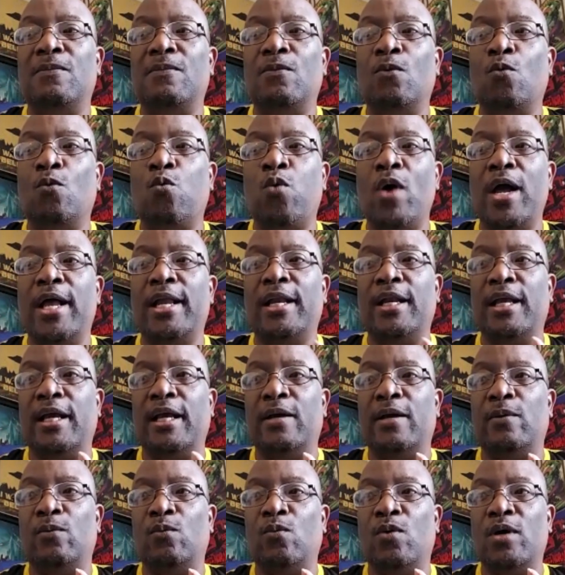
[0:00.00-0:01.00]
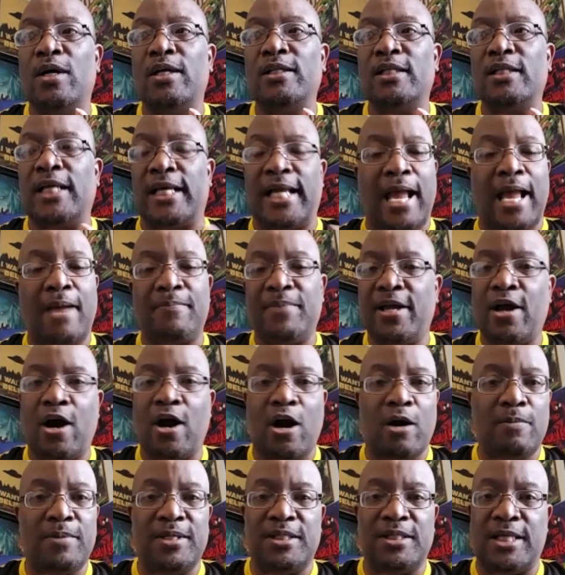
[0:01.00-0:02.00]
When it can't be
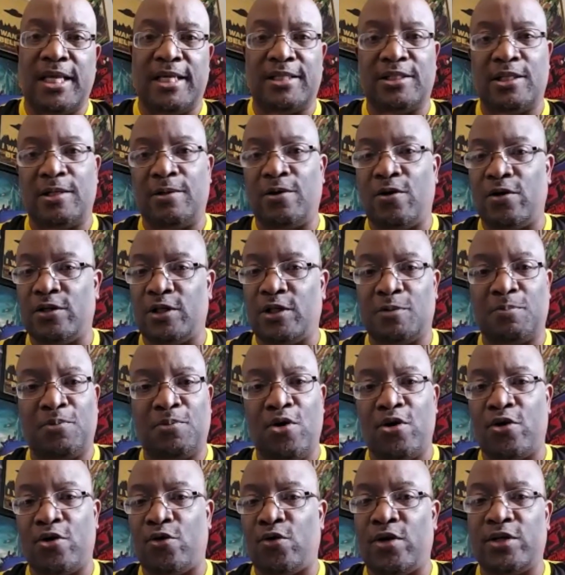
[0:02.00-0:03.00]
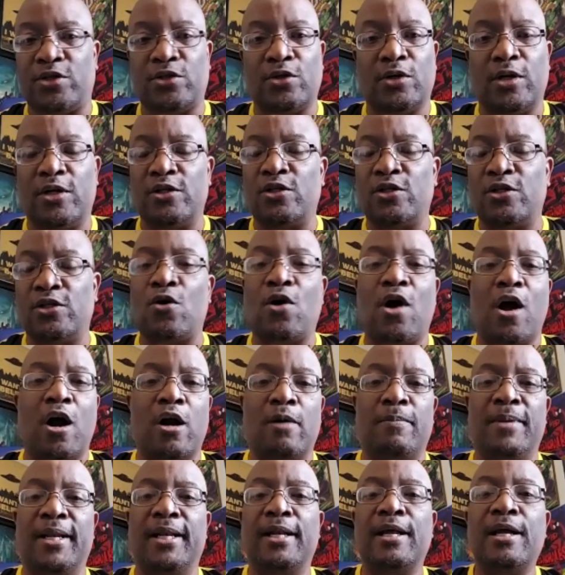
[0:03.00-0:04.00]
carbon tested because it's pure crystal, there's no
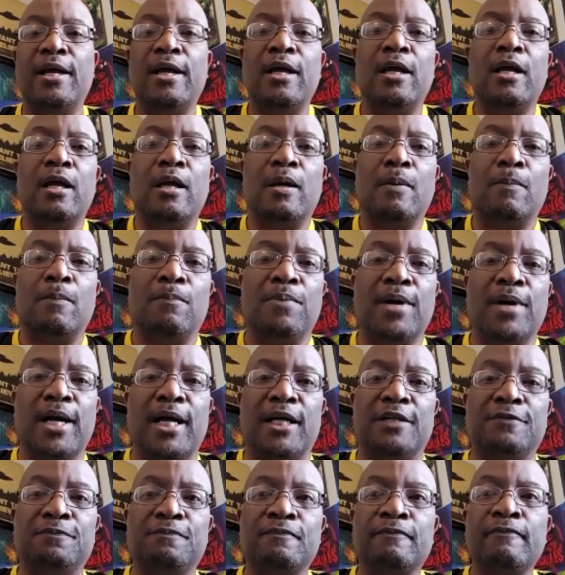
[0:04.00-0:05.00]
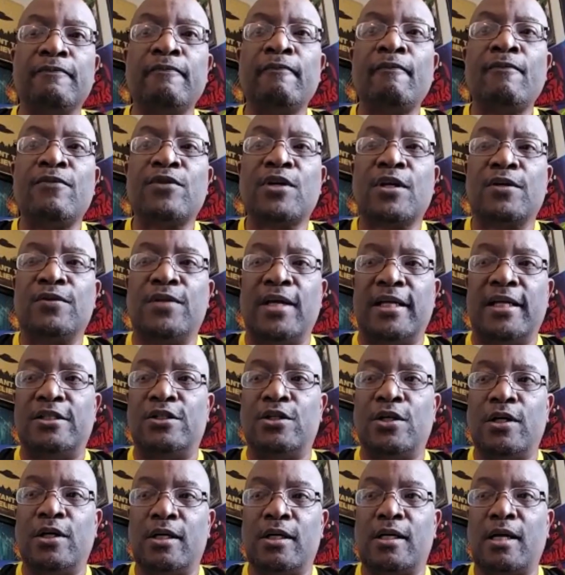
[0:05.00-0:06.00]
carbon, but they
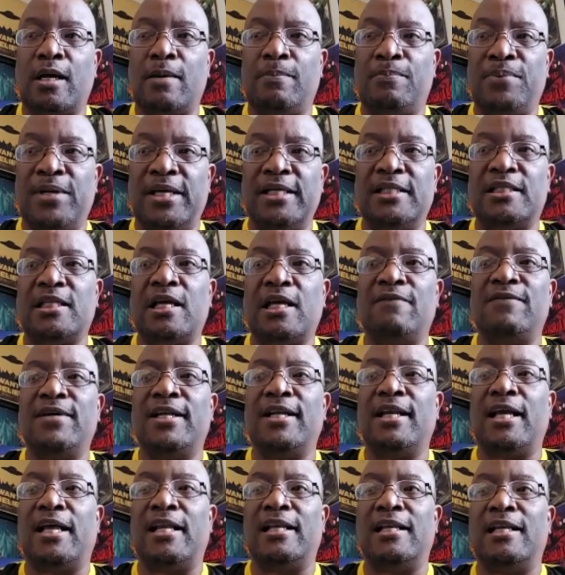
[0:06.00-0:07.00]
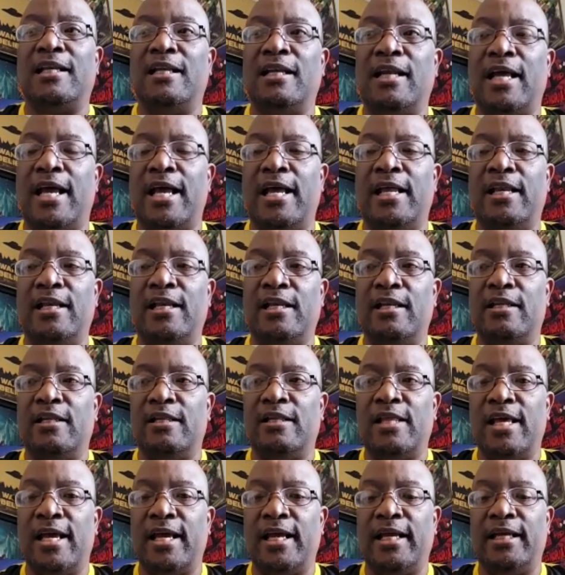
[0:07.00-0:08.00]
took a piece of it and
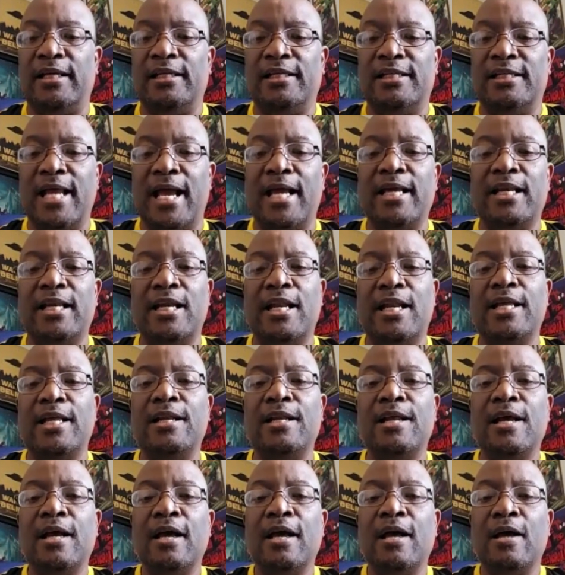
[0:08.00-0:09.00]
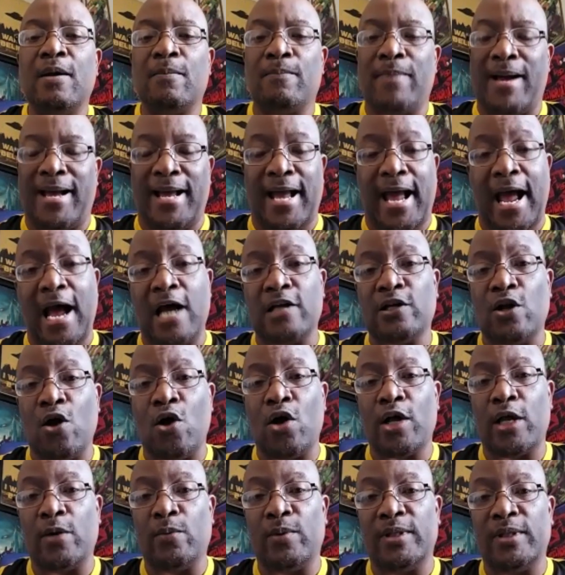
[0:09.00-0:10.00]
they dated it by how
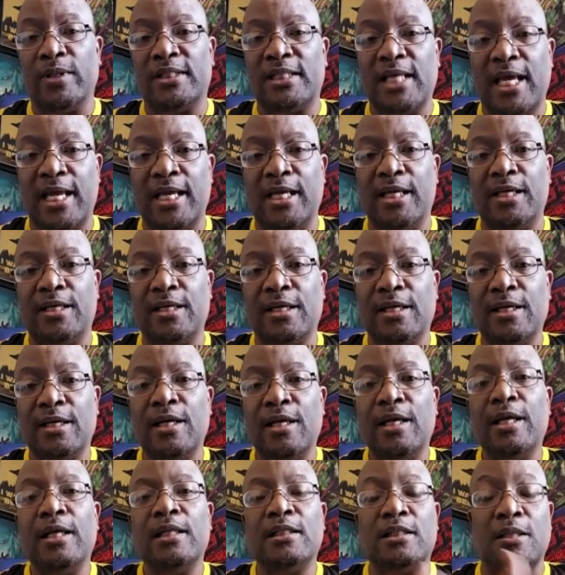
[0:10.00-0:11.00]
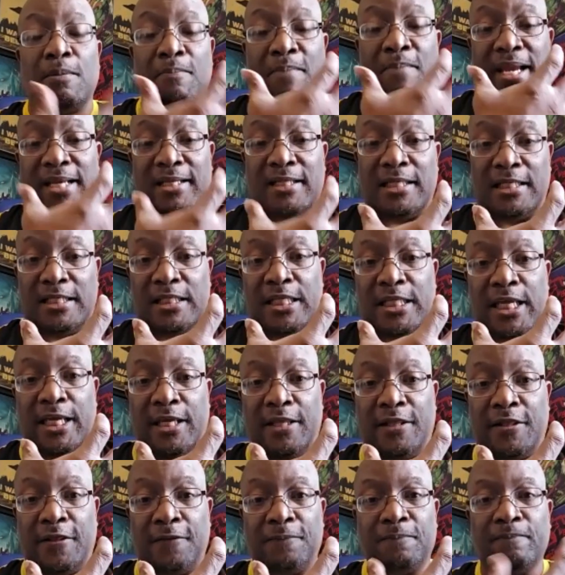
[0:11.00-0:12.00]
long it would take to make the teeth.